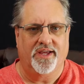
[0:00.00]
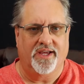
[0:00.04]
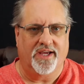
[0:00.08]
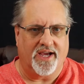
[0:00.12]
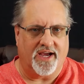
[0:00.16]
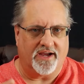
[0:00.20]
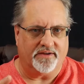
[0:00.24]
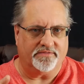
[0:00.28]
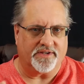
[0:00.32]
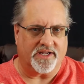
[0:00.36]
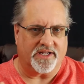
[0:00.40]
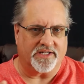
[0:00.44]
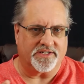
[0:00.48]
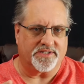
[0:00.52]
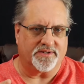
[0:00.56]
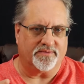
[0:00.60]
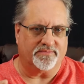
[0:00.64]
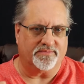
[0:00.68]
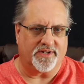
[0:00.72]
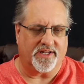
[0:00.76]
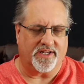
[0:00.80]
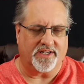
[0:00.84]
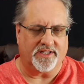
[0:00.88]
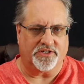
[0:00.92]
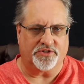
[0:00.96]
I've got some
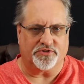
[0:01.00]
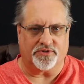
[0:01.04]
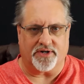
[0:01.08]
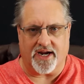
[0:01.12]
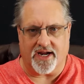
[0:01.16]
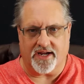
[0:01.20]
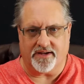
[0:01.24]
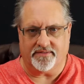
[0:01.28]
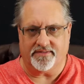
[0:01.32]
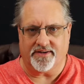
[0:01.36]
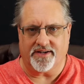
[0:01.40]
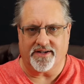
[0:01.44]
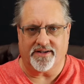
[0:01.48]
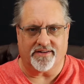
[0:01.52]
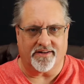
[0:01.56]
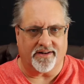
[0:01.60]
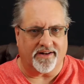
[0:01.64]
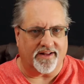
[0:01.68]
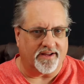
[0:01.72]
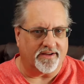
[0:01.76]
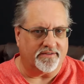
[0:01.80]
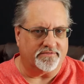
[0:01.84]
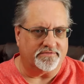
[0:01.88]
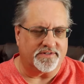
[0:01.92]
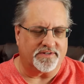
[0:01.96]
like driving
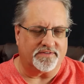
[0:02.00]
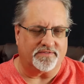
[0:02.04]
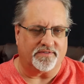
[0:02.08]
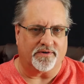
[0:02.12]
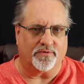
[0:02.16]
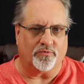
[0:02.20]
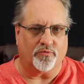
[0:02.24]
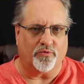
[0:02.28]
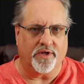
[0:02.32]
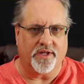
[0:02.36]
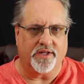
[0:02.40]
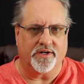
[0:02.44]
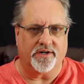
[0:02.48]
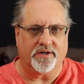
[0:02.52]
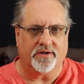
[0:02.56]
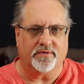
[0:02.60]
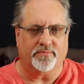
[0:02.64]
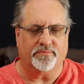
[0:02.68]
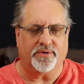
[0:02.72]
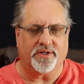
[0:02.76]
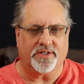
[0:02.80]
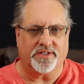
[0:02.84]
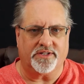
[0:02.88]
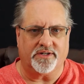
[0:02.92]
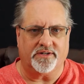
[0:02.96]
gloves for winter,
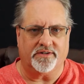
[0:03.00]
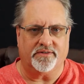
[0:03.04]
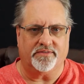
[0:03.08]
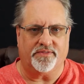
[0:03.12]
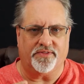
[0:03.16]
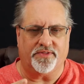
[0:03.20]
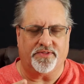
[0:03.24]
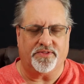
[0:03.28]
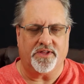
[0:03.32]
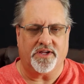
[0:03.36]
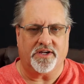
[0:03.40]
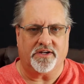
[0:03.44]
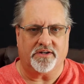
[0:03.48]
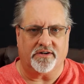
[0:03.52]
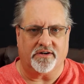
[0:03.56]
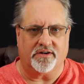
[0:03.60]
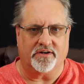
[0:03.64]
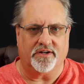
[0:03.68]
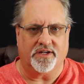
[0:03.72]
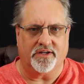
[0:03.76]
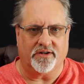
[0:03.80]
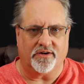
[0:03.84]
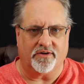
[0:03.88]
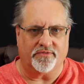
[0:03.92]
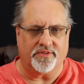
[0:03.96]
but they're thicker,
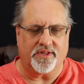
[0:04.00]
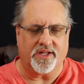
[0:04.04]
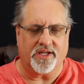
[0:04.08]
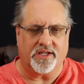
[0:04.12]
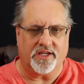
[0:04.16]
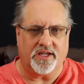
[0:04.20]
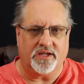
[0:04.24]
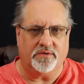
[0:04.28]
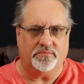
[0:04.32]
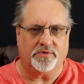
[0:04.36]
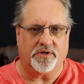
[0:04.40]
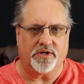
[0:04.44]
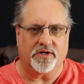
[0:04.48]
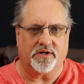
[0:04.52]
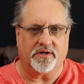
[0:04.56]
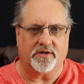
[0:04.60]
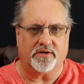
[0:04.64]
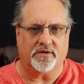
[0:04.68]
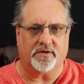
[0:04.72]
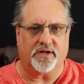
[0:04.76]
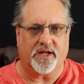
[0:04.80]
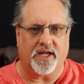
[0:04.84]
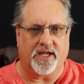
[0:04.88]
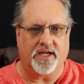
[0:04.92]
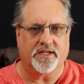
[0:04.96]
you know. They keep
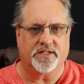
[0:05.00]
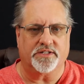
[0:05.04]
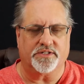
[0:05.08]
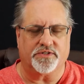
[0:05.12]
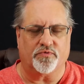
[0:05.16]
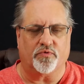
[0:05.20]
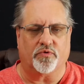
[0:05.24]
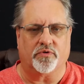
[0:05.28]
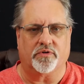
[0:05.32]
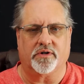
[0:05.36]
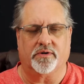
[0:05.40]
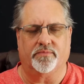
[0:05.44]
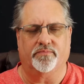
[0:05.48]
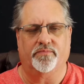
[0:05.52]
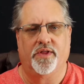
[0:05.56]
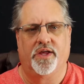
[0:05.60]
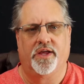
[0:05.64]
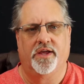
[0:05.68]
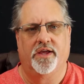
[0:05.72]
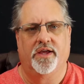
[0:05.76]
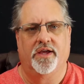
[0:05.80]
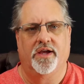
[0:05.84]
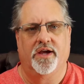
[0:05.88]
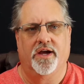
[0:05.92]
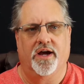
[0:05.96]
your hands warm.
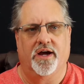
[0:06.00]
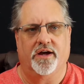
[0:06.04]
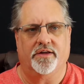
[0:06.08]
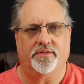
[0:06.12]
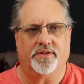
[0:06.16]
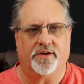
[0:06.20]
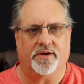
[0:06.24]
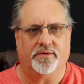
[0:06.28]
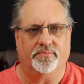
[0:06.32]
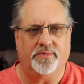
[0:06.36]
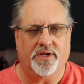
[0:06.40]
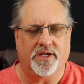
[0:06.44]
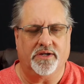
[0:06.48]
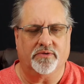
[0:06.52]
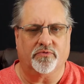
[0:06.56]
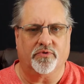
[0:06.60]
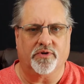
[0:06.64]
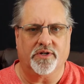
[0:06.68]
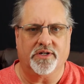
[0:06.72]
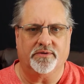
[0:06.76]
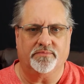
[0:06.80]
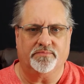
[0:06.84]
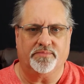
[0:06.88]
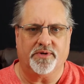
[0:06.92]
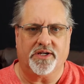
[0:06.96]
I thought, man,
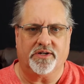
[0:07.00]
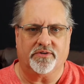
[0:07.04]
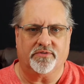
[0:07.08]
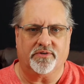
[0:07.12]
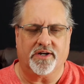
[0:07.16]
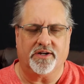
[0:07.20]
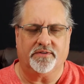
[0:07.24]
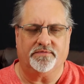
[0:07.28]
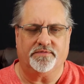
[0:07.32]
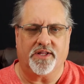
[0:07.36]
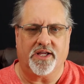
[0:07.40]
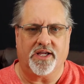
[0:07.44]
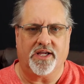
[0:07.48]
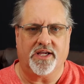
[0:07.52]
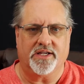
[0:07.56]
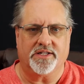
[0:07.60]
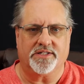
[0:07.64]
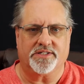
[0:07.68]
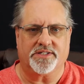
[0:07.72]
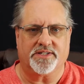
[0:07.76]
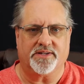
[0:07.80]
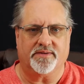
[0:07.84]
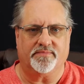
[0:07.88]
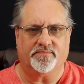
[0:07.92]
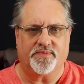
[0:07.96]
wouldn't it be great if they hit
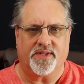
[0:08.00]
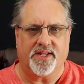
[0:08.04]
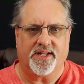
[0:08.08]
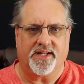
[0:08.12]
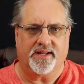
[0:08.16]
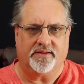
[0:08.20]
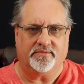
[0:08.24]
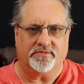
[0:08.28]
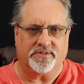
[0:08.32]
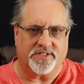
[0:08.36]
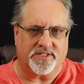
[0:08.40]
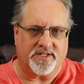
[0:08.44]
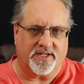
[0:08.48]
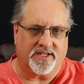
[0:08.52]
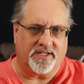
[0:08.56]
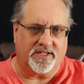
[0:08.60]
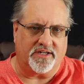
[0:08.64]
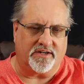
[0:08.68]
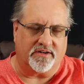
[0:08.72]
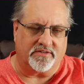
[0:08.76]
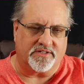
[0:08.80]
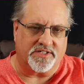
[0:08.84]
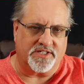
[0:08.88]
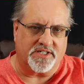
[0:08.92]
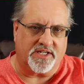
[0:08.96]
something that was like
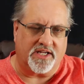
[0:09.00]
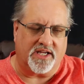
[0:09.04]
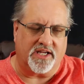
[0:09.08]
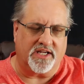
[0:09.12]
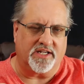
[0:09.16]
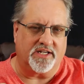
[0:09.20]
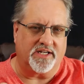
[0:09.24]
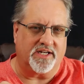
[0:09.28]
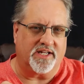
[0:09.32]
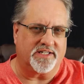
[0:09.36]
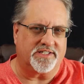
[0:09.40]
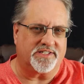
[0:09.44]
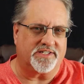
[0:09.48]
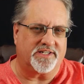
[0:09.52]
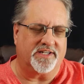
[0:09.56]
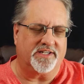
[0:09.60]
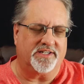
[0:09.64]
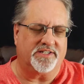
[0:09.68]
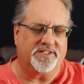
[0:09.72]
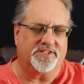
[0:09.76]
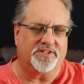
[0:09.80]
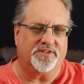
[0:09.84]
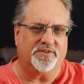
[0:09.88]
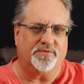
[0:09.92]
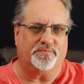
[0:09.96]
your skin that's like
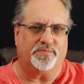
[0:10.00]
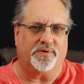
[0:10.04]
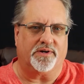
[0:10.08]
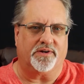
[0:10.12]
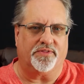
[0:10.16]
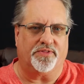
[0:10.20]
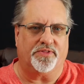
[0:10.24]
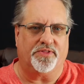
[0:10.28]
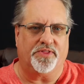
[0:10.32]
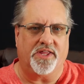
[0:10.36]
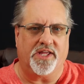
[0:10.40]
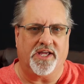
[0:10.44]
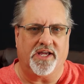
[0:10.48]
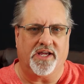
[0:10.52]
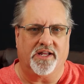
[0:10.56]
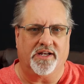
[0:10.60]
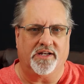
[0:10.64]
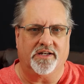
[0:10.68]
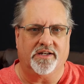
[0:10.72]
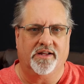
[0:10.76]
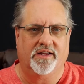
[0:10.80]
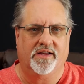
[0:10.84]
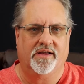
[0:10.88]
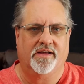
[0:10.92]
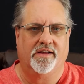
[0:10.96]
super
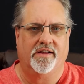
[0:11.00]
thin,